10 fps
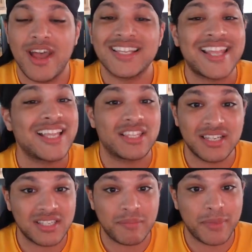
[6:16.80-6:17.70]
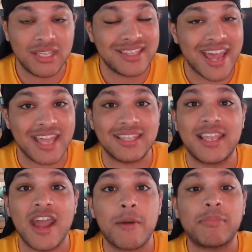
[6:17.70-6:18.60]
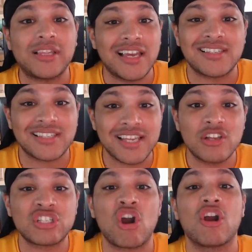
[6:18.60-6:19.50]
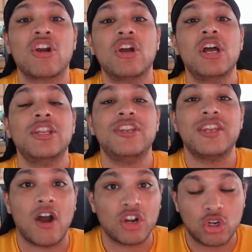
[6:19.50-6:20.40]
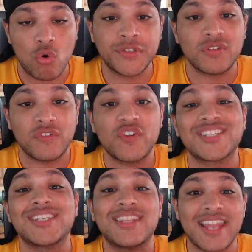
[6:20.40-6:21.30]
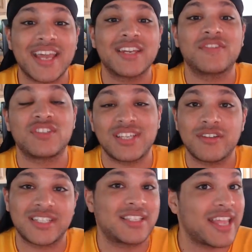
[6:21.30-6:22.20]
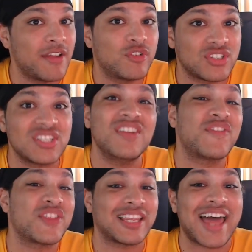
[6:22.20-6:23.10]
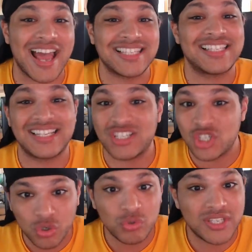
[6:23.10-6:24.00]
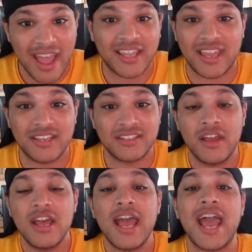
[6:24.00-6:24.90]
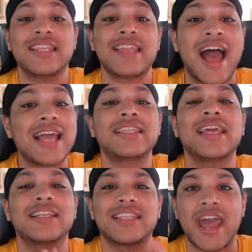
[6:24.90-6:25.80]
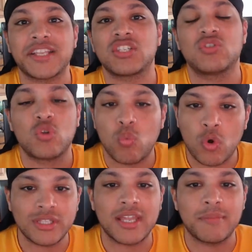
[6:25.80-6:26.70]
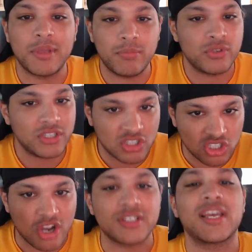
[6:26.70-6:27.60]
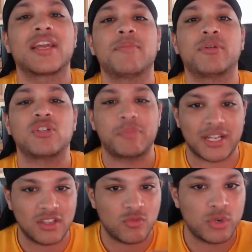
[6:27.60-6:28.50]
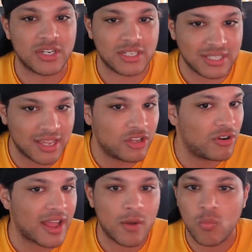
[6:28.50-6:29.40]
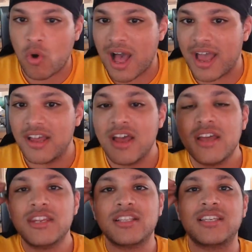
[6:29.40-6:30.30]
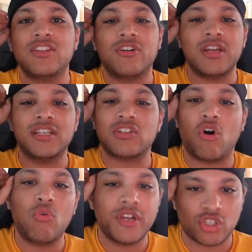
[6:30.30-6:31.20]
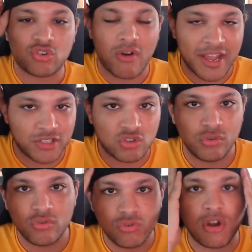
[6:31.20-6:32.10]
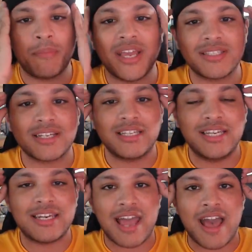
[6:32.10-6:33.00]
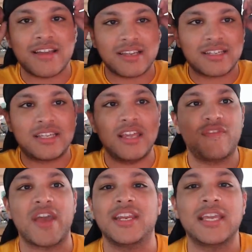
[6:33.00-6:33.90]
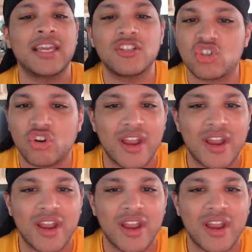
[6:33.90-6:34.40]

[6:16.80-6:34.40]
that doesn't mean that their plus sales are going to fix the negative sales that they received for the last 2 decades. And I think that's the one thing people need to start taking in perspective with Nintendo, and why Nintendo is always trying to, basically not give any hints or